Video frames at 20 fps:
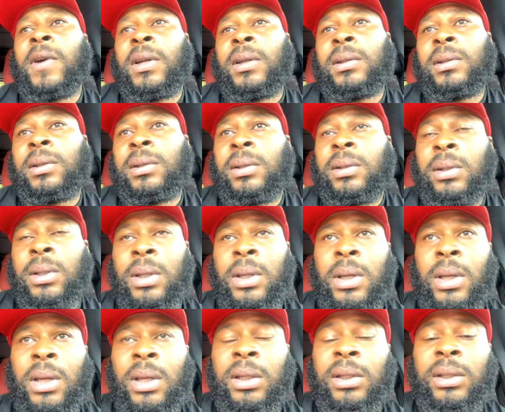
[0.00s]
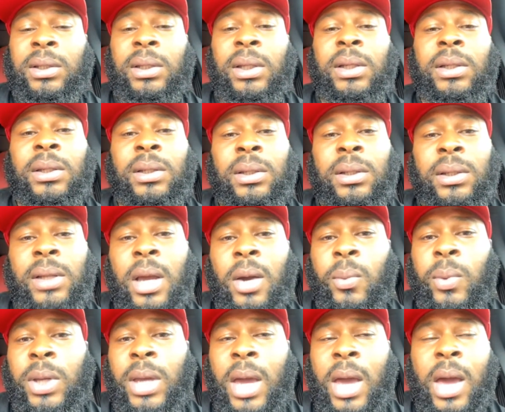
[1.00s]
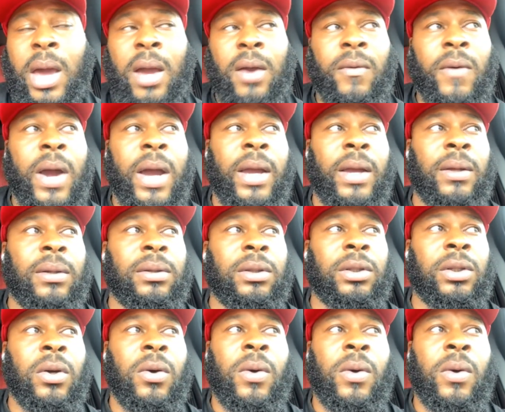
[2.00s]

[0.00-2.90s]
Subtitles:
funnest seasons that we had, right?